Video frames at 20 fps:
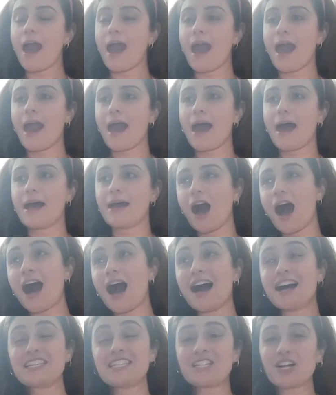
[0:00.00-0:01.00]
And
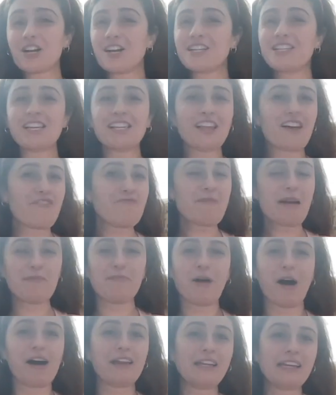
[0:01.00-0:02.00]
I started to love my
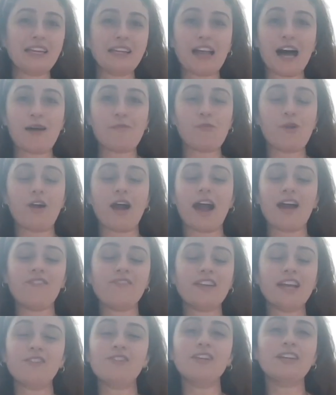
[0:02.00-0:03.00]
body a lot more. I've
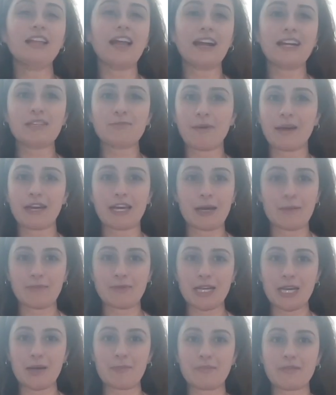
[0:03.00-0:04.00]
never liked my hip
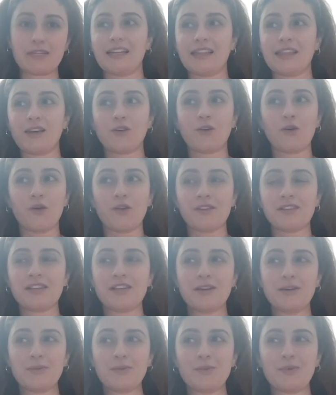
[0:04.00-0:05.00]
dips. The
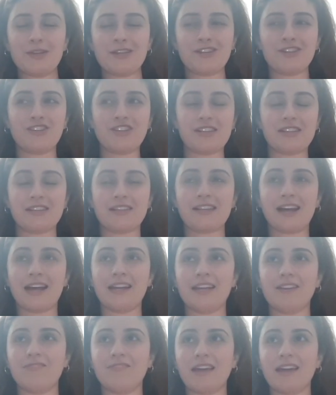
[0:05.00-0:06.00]
corset was just kind
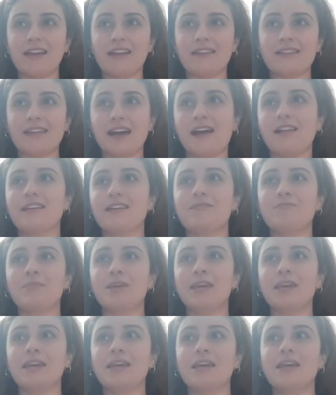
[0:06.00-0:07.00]
of like telling
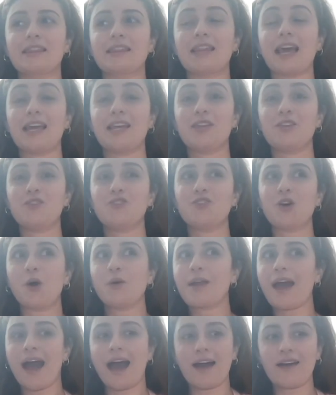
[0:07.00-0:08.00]
me that you
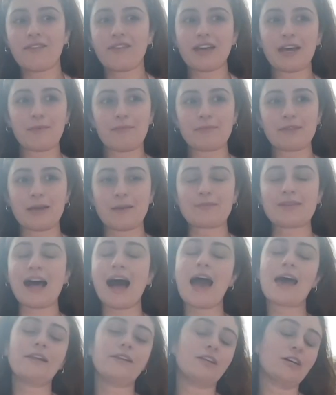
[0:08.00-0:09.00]
don't have hip dips.
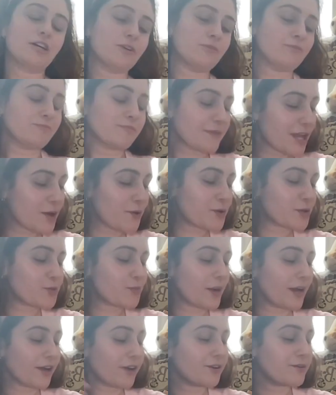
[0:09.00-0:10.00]
I don't know. It was
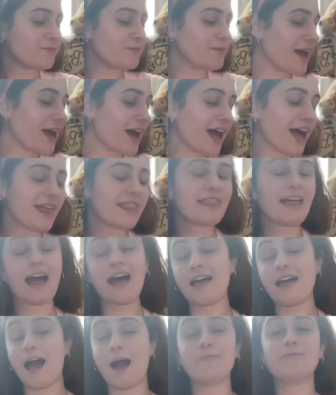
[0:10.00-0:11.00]
weird. That
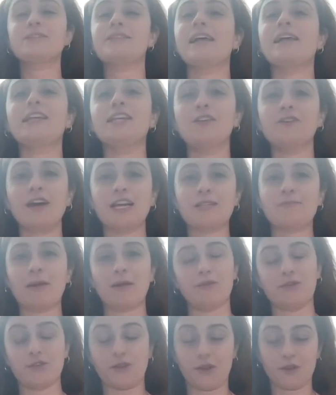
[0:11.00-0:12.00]
I'm just telling you guys my
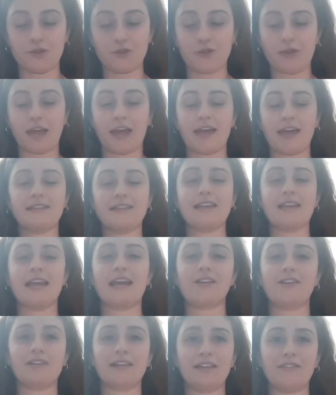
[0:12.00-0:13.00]
results, okay? Take it
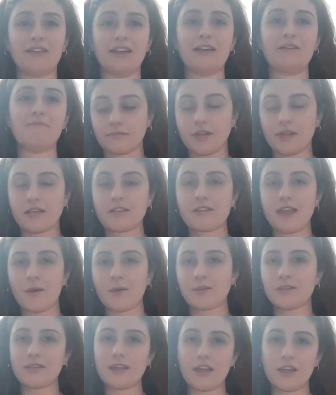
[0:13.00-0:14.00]
or leave it. So that
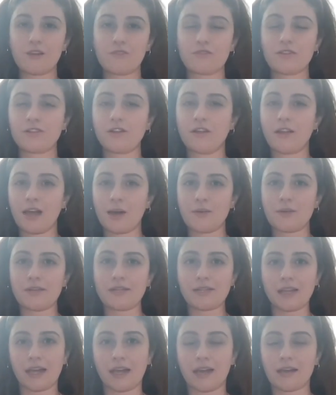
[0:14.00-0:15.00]
was another result I was
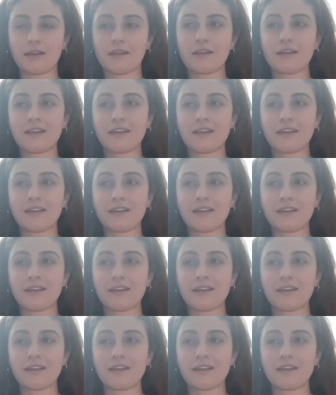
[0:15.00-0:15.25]
seeing.